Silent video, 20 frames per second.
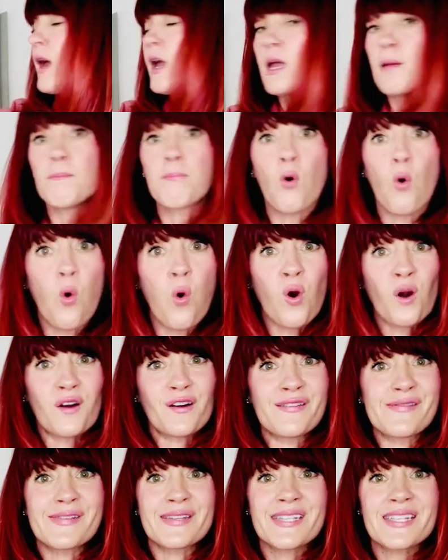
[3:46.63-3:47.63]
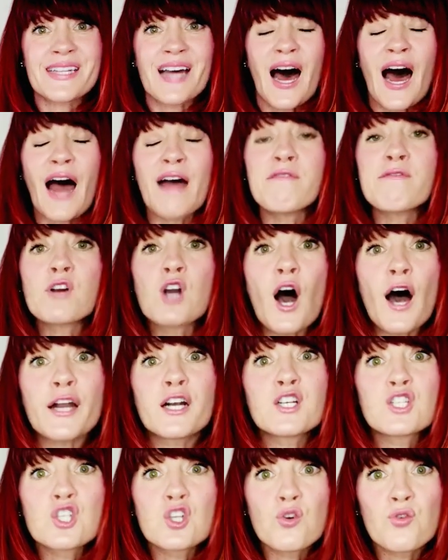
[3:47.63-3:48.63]
importance. I've got
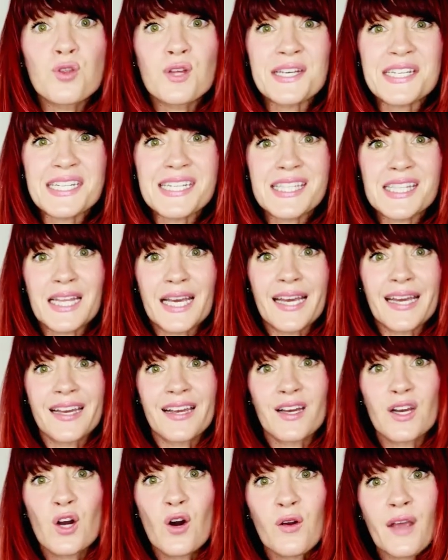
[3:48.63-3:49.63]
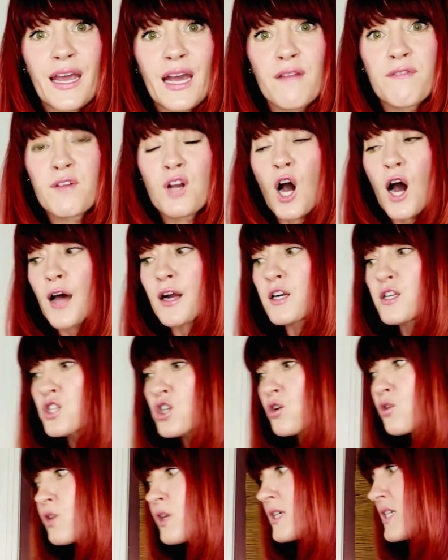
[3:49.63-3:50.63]
to do this thing. Okay, I've got to
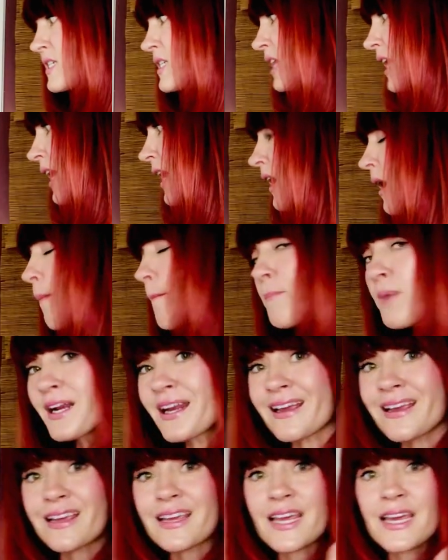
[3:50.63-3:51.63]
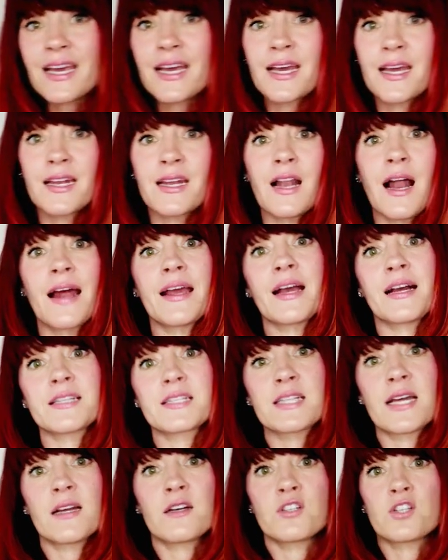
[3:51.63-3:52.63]
do this thing. But again, like I
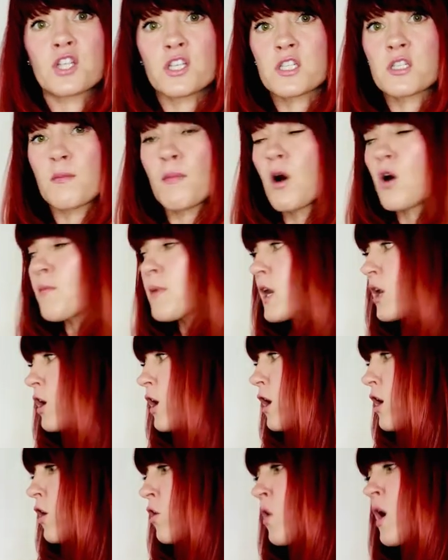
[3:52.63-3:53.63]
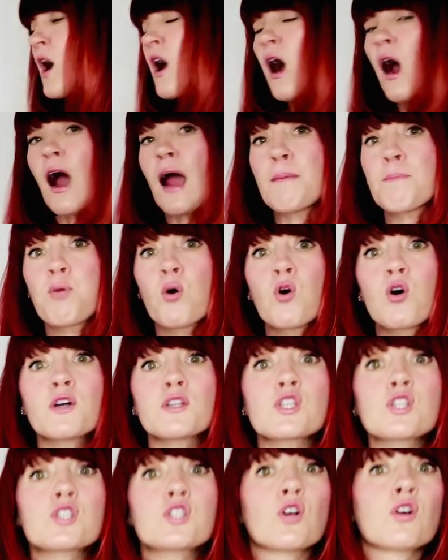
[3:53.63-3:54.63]
said just a moment ago, I
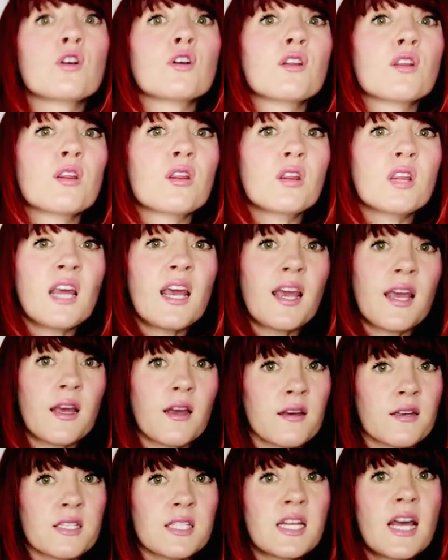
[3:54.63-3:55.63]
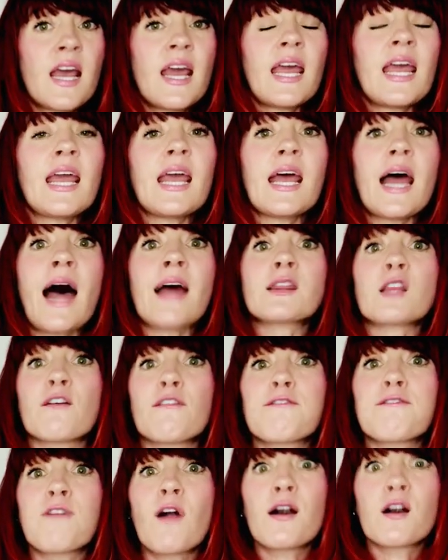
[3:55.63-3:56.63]
put certain things at the
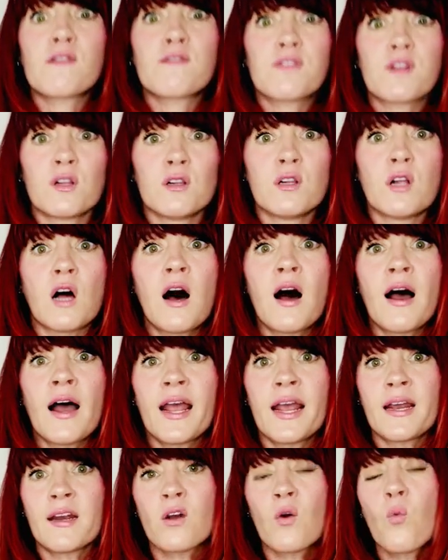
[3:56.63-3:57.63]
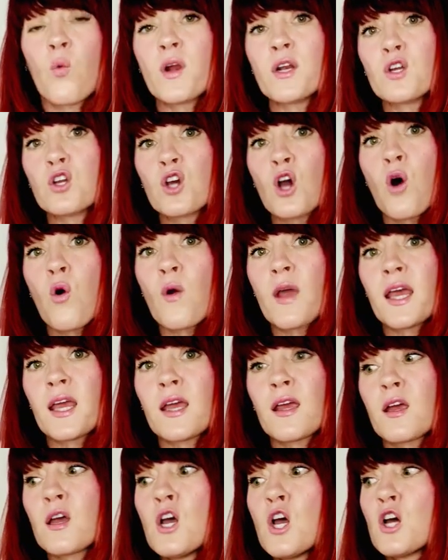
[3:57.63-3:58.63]
front of the line when
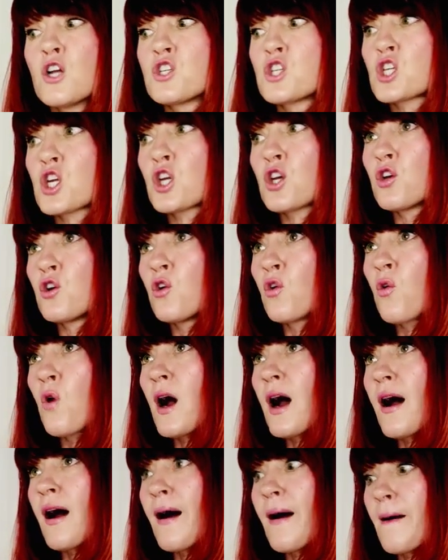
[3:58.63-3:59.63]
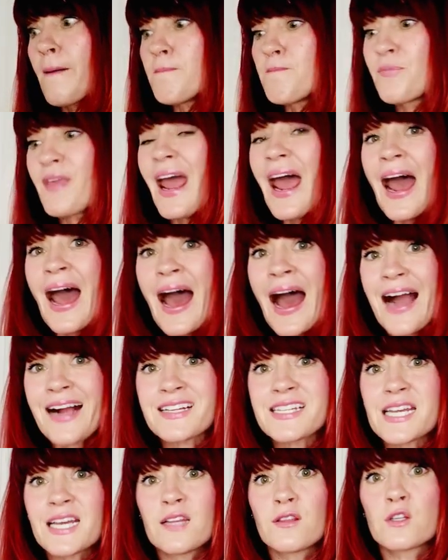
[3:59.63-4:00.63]
going to
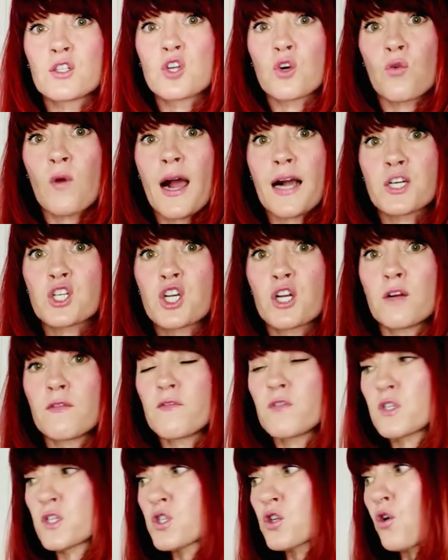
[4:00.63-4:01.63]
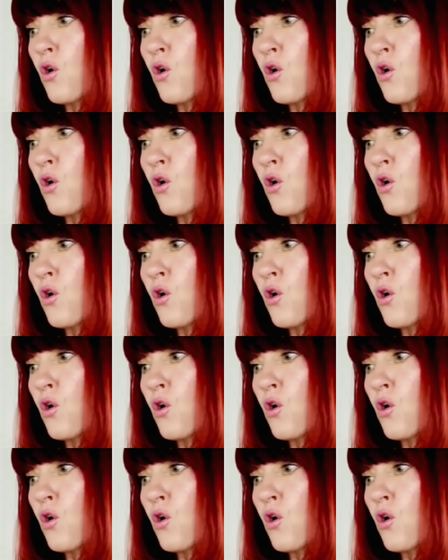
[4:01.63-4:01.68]
act in the direction of this